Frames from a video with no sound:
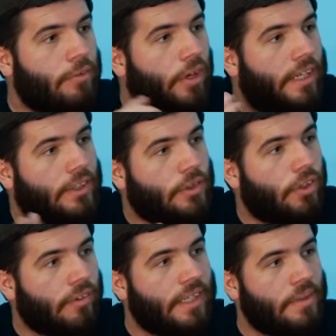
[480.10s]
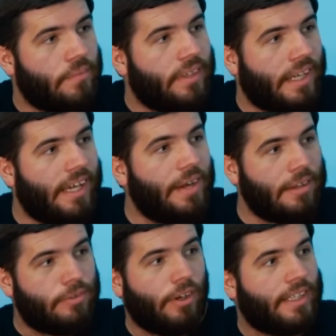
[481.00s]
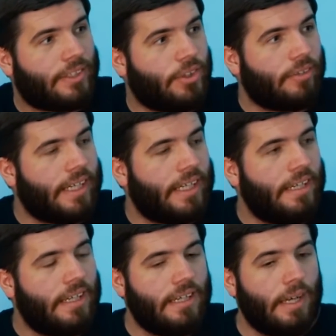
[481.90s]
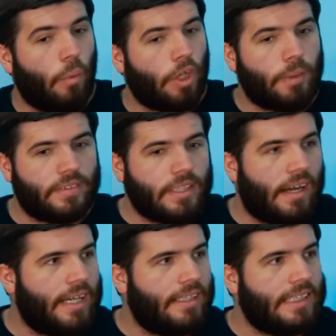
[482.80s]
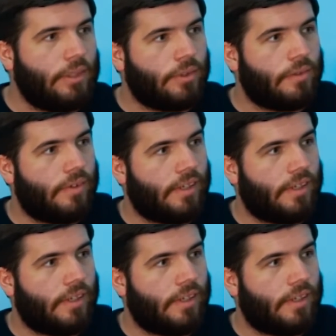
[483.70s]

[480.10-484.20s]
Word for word: have exactly to follow this story. how it works. Yeah, and you have to follow this story and watch both sides in order